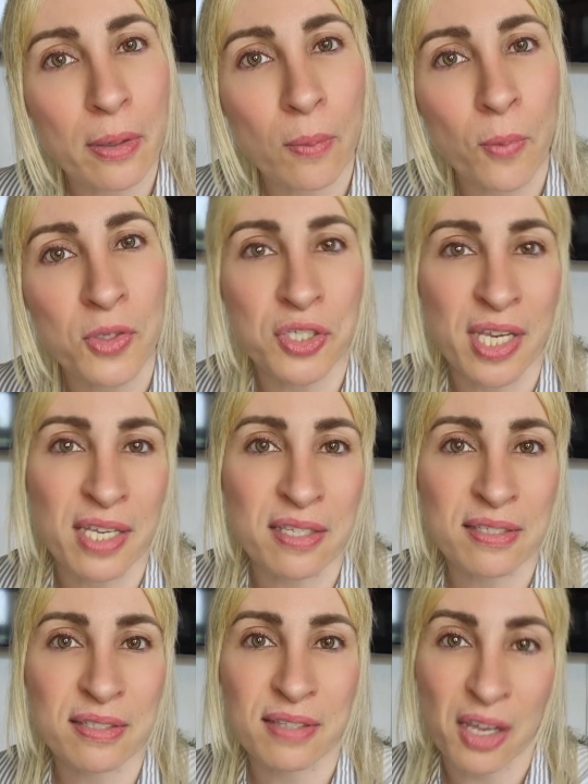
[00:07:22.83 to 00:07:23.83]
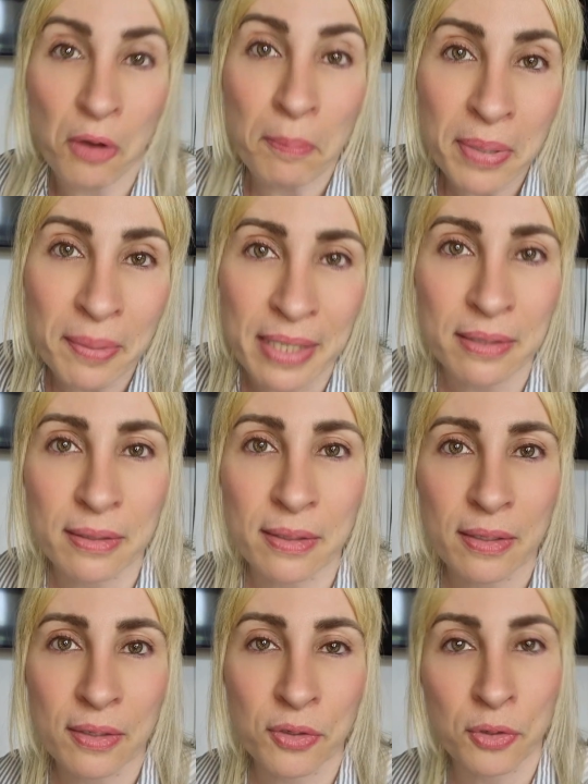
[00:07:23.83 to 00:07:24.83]
which is a compliment.
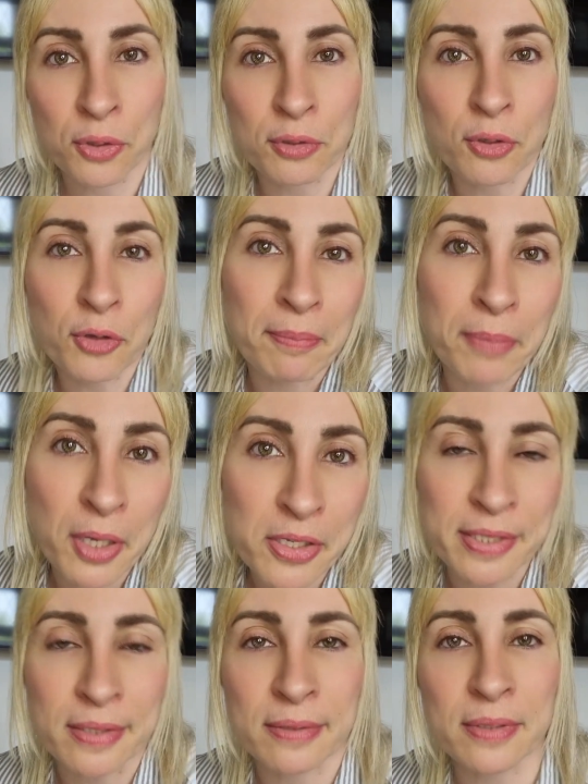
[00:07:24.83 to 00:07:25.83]
You're a good looking person.